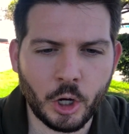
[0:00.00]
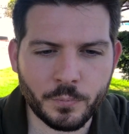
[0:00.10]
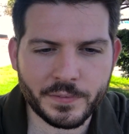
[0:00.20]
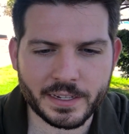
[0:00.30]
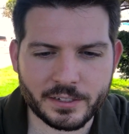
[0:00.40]

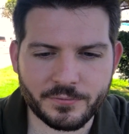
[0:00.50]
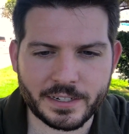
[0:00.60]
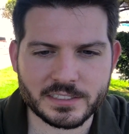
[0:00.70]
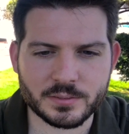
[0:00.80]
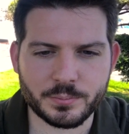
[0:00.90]
hopefully I can
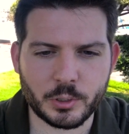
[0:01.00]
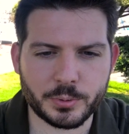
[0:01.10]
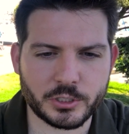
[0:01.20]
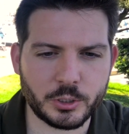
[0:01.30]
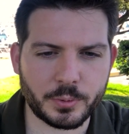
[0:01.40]
find some
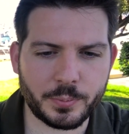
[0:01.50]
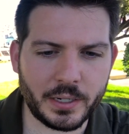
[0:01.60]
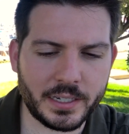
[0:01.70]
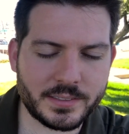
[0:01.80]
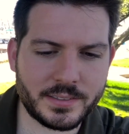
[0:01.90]
Bubotuber
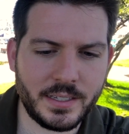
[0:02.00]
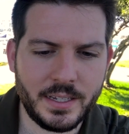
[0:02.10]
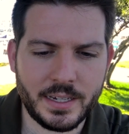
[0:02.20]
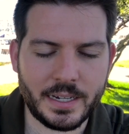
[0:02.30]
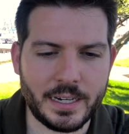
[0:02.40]
pus.
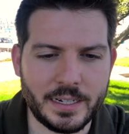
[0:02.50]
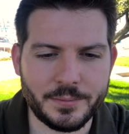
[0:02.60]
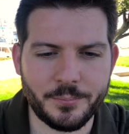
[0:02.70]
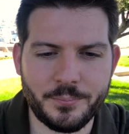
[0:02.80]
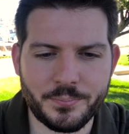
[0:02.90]

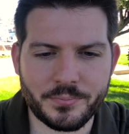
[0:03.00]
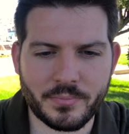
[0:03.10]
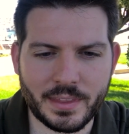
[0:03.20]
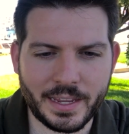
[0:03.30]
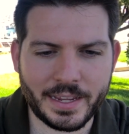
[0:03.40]
Um,
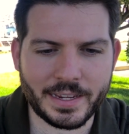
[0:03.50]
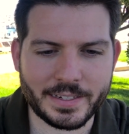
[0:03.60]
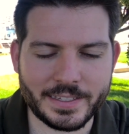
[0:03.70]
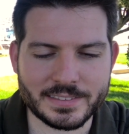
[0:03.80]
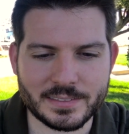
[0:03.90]

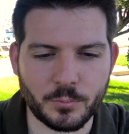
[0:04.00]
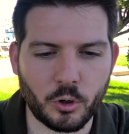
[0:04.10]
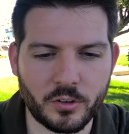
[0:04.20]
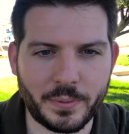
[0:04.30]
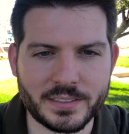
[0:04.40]
and get some
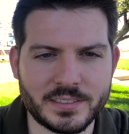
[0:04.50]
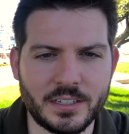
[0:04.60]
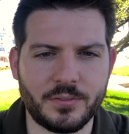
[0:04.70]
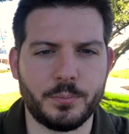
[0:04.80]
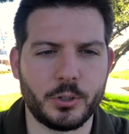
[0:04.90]
more of my
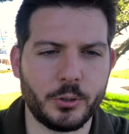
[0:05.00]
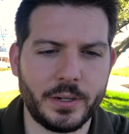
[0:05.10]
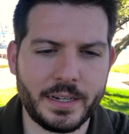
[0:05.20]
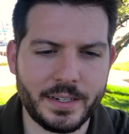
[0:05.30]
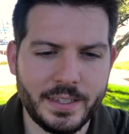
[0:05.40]
stuff
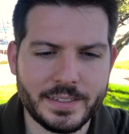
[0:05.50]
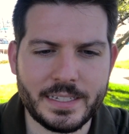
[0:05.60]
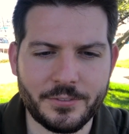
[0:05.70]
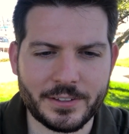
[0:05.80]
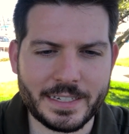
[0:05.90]
brewing.
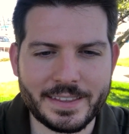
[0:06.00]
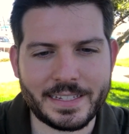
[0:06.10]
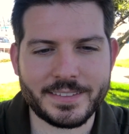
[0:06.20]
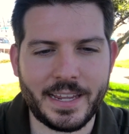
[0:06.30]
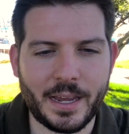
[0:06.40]
Definitely need
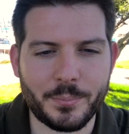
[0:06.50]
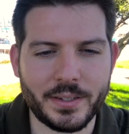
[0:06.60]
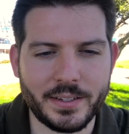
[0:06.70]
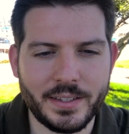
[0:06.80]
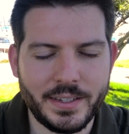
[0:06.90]
that to
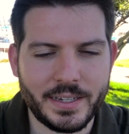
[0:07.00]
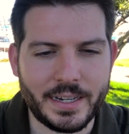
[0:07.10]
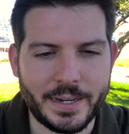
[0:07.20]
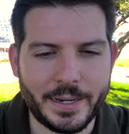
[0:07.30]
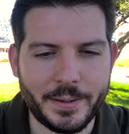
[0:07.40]
happen.
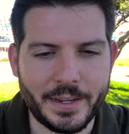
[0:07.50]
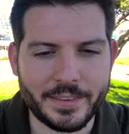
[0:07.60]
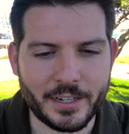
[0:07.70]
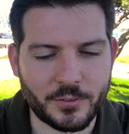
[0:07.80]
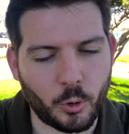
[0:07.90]
Uh,
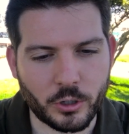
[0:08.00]
and then of